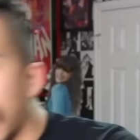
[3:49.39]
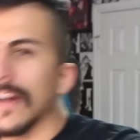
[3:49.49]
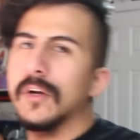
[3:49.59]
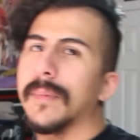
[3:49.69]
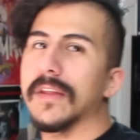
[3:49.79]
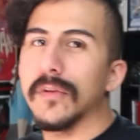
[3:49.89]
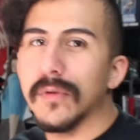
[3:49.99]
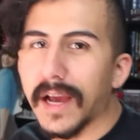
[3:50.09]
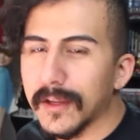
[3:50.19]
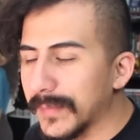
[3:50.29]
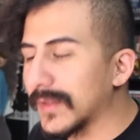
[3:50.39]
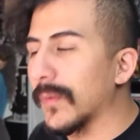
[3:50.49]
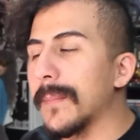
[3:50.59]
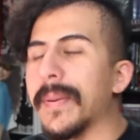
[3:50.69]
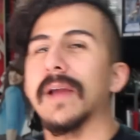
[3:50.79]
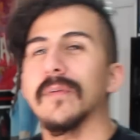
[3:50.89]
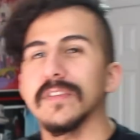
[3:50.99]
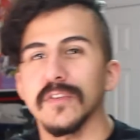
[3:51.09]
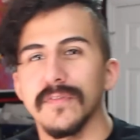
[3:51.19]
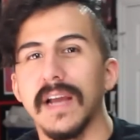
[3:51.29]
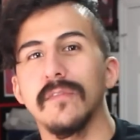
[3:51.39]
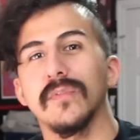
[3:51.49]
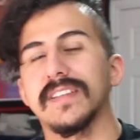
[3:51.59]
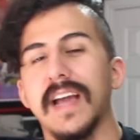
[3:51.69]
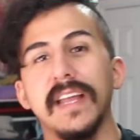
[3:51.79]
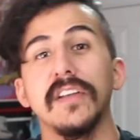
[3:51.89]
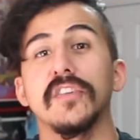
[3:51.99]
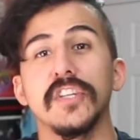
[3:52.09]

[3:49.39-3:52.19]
I don't know about you guys, but the way Penguin survived was kind of